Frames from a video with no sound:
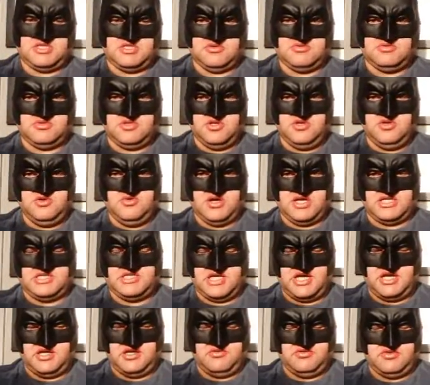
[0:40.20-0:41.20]
Episode 2:
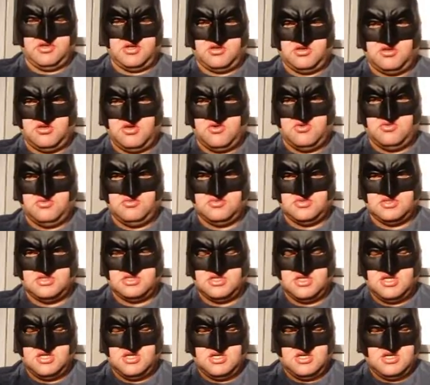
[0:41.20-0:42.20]
Attack of the
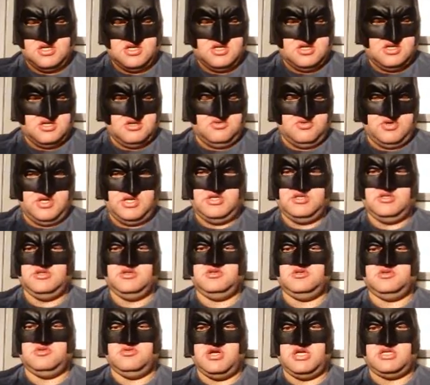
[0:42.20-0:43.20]
Clones. Written
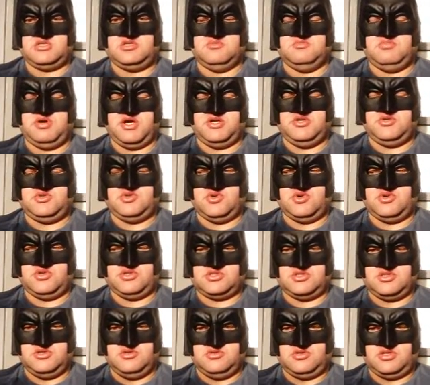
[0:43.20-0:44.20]
and directed by
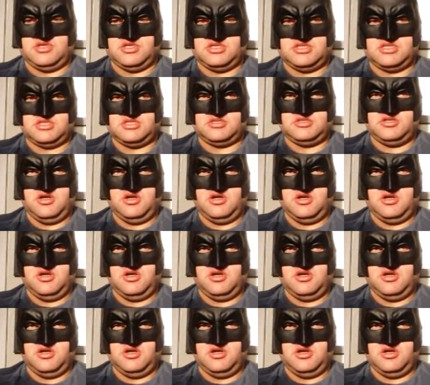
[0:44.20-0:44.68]
George Lucas,